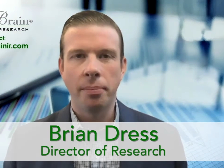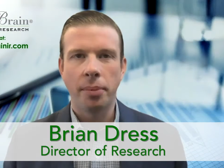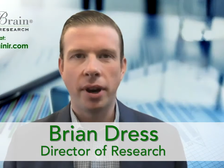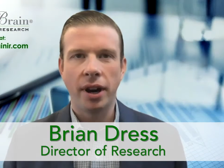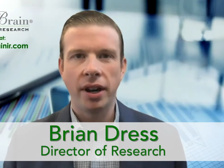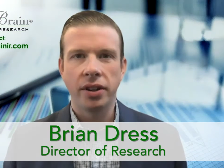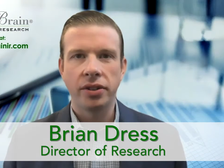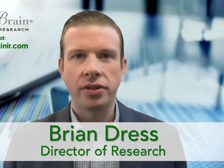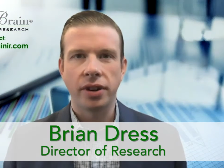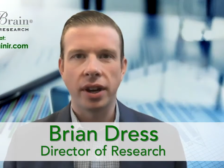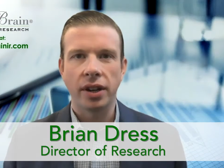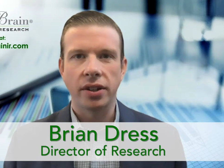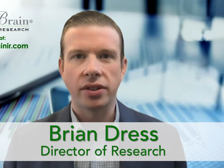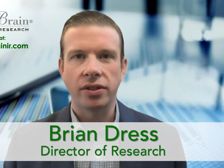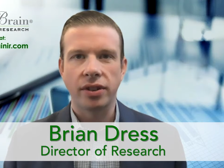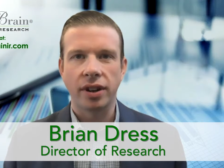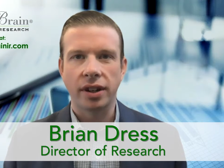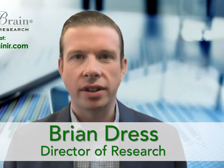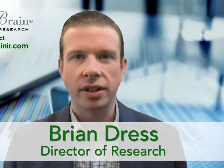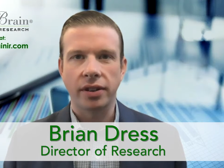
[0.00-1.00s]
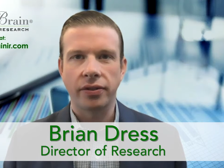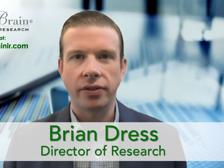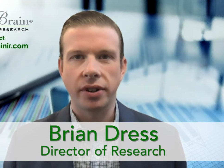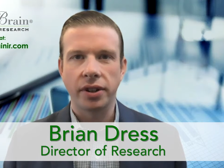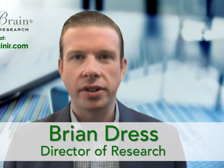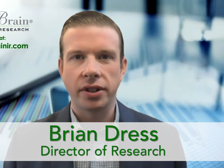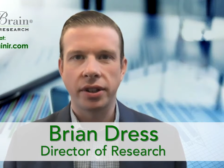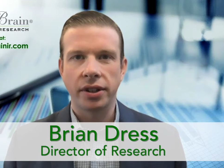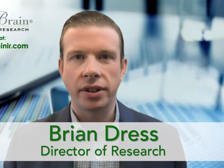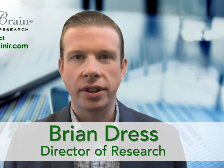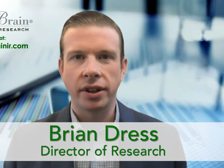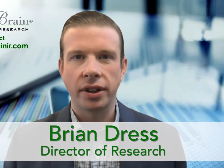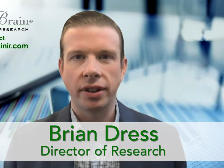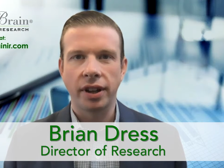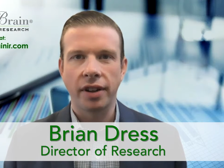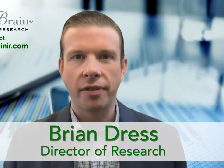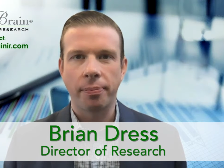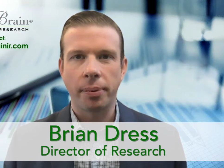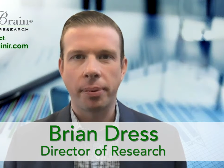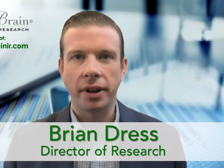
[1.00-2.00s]
Brian Dress, Director of Research here at
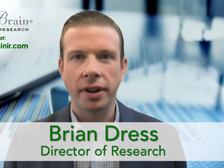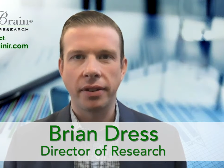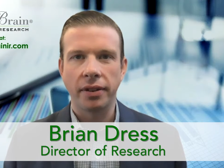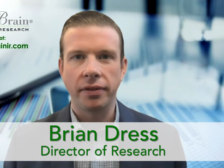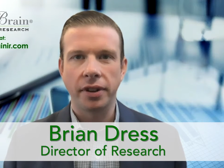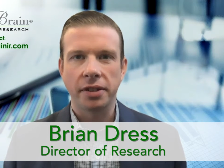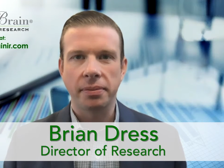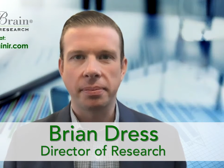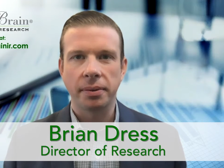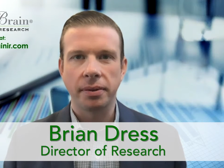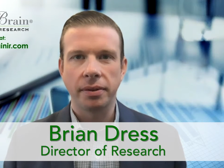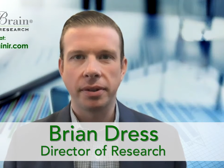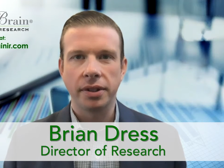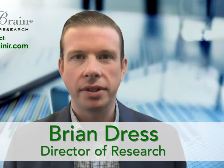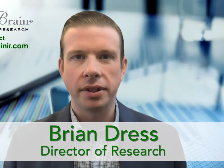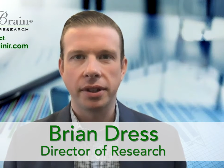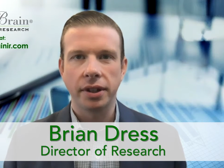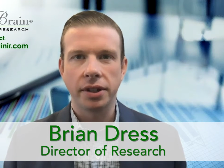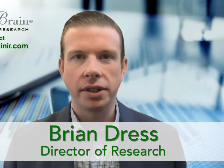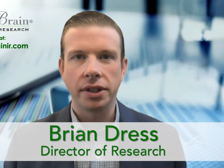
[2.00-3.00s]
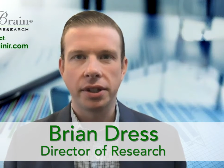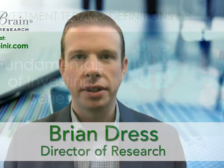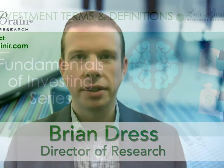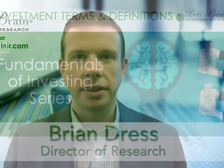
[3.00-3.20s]
Left Brain Investment Research.